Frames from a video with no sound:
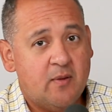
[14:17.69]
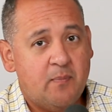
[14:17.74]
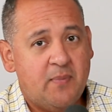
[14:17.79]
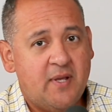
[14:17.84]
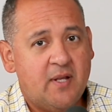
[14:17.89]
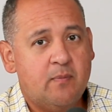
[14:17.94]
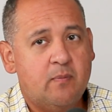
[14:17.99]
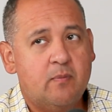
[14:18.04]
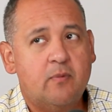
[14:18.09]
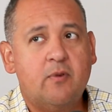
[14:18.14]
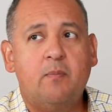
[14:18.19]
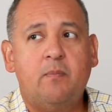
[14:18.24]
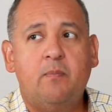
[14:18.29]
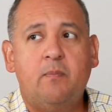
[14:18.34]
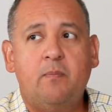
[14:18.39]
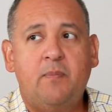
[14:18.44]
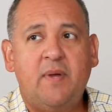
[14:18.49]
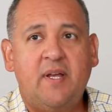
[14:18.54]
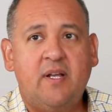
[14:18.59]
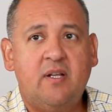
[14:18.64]
The
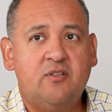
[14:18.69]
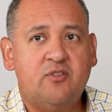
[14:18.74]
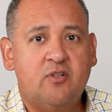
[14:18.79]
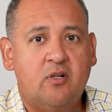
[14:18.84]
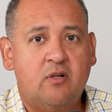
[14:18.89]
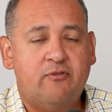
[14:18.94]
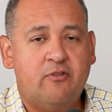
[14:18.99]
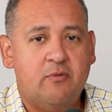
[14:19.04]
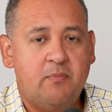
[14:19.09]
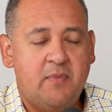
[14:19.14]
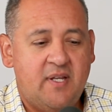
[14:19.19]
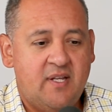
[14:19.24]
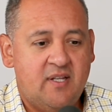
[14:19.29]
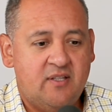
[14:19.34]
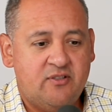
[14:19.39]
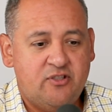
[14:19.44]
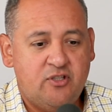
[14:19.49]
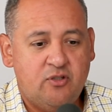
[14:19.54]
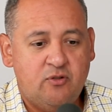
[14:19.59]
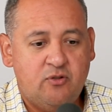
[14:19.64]
big concern for me
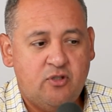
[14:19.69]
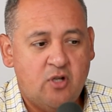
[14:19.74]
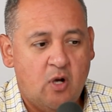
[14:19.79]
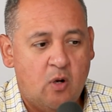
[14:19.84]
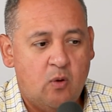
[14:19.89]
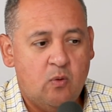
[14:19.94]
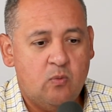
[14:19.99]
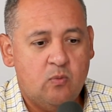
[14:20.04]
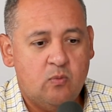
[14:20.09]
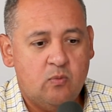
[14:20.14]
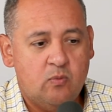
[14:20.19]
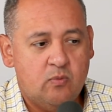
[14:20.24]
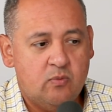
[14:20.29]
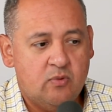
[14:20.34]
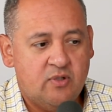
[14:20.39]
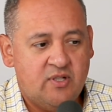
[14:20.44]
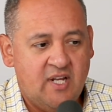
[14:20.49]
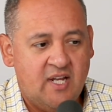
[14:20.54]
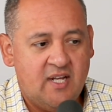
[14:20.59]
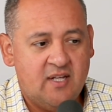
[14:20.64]
is you don't
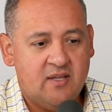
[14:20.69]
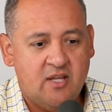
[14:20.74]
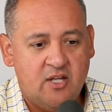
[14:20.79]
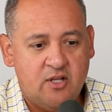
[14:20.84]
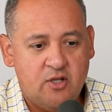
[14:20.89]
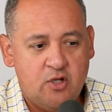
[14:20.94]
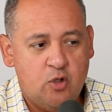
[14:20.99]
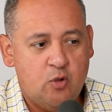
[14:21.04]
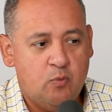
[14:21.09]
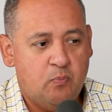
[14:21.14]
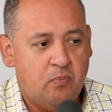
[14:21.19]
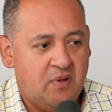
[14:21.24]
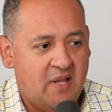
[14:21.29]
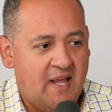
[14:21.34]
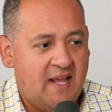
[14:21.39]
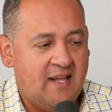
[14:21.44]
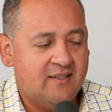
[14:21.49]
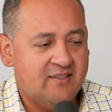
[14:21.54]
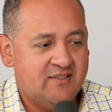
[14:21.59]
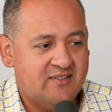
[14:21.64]
get the new
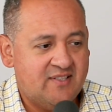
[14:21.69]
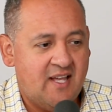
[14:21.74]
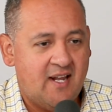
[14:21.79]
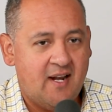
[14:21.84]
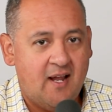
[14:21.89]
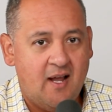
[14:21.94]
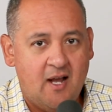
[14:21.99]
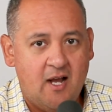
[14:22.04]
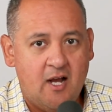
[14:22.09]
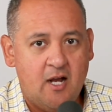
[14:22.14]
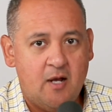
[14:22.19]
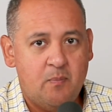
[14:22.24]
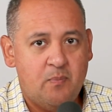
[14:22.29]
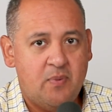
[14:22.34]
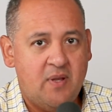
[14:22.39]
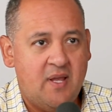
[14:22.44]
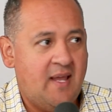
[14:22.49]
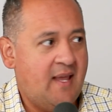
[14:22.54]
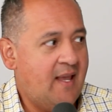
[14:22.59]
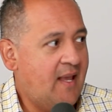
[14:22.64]
plan set
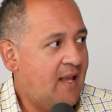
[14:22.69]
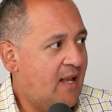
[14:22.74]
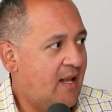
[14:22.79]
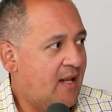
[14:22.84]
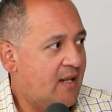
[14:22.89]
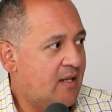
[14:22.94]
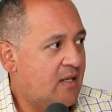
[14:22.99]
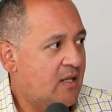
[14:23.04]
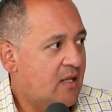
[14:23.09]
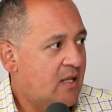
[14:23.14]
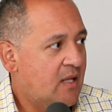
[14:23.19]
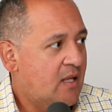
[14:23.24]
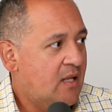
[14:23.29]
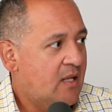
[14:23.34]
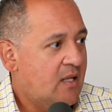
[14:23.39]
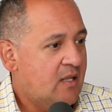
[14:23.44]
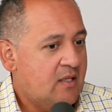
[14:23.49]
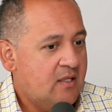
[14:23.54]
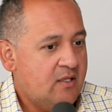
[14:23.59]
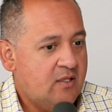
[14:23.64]
up and
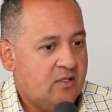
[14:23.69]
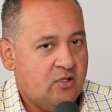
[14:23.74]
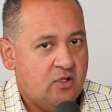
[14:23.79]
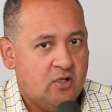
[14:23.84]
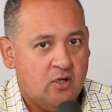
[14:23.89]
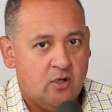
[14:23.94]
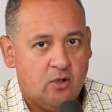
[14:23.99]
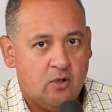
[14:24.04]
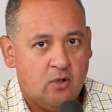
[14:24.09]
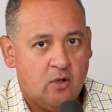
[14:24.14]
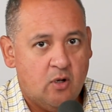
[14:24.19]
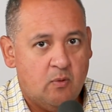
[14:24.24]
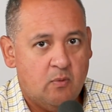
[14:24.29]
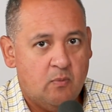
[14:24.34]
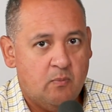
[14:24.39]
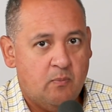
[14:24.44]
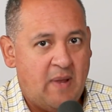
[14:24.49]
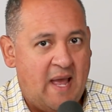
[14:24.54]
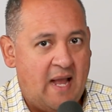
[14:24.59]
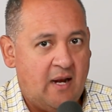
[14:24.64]
you're
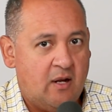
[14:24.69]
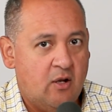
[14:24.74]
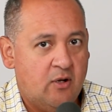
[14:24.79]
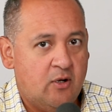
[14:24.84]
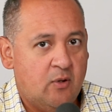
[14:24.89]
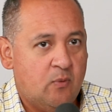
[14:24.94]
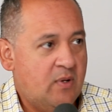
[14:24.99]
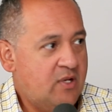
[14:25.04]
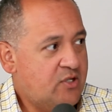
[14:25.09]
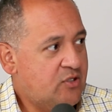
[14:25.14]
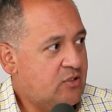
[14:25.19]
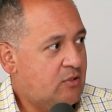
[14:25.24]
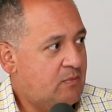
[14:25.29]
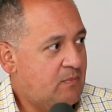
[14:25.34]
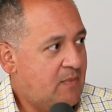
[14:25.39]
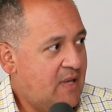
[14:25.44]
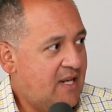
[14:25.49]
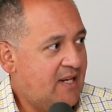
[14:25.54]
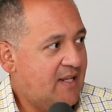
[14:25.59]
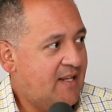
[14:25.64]
back on original
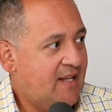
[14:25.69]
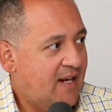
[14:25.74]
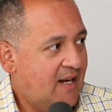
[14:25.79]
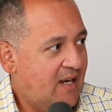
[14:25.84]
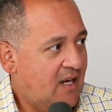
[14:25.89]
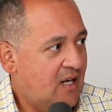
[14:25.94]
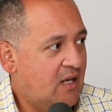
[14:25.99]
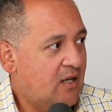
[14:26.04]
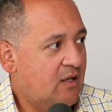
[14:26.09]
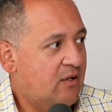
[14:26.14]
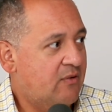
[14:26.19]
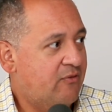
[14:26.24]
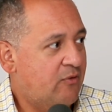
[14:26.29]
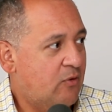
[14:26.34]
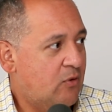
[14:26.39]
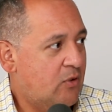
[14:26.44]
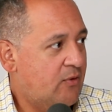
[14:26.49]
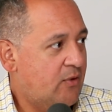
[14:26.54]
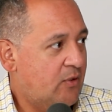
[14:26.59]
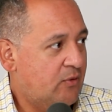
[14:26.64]
Medicare
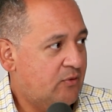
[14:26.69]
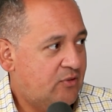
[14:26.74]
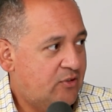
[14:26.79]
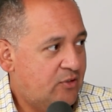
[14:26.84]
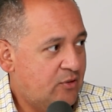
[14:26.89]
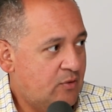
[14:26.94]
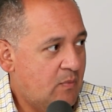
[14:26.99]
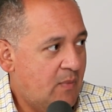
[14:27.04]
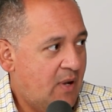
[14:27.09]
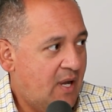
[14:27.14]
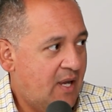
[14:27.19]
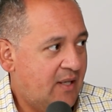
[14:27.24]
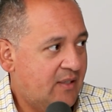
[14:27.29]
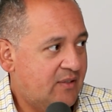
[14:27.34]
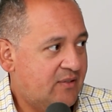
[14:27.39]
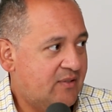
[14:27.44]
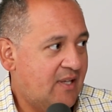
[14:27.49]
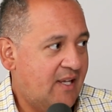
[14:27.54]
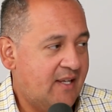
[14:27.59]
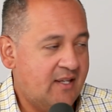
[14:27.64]
for those 2
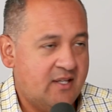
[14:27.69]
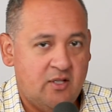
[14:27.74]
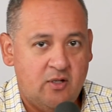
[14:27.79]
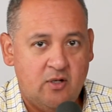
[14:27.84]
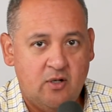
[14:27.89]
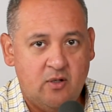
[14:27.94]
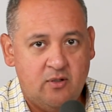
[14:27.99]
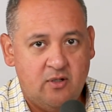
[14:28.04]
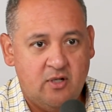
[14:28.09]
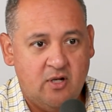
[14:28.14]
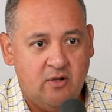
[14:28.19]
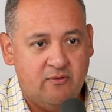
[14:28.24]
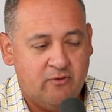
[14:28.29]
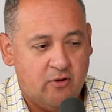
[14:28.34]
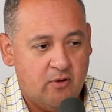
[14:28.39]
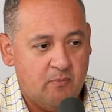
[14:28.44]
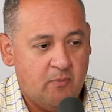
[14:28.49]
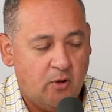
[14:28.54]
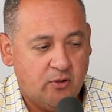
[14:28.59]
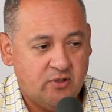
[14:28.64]
months. Like
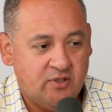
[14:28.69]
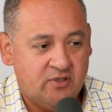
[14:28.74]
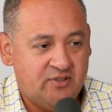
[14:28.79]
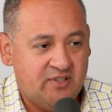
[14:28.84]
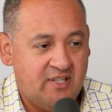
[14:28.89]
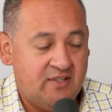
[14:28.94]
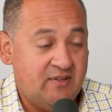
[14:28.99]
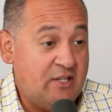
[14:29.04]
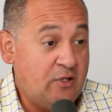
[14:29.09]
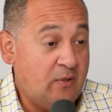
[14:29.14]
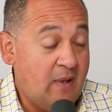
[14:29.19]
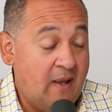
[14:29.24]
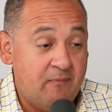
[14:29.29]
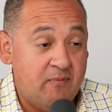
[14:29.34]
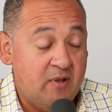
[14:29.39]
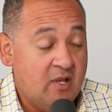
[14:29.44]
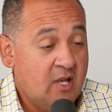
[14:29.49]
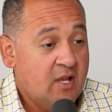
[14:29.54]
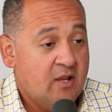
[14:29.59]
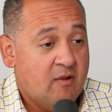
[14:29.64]
for emergency, and then you
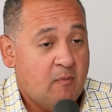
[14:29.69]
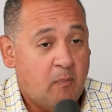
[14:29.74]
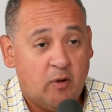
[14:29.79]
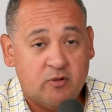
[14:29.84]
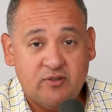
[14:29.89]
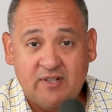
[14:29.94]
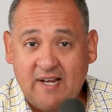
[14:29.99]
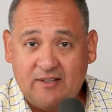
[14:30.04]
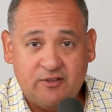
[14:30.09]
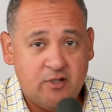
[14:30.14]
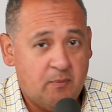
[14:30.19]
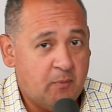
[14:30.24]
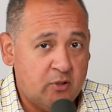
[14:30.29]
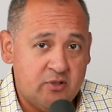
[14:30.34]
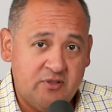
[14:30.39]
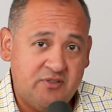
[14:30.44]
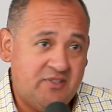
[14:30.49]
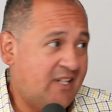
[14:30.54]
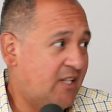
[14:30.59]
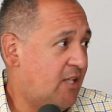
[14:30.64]
have a person has an
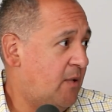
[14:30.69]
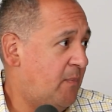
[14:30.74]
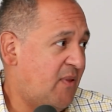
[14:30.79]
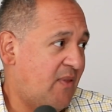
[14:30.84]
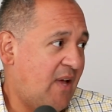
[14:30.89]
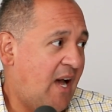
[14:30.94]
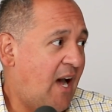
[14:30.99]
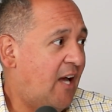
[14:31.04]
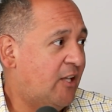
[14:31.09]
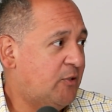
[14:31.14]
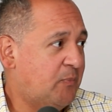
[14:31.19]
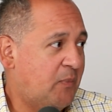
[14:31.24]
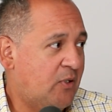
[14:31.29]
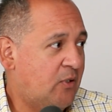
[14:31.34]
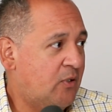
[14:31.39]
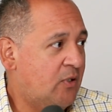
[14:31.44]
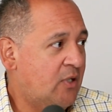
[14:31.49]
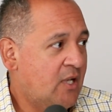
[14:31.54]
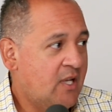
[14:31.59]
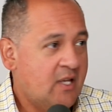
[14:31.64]
emergency, end up in the
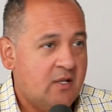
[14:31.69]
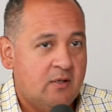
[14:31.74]
hospital.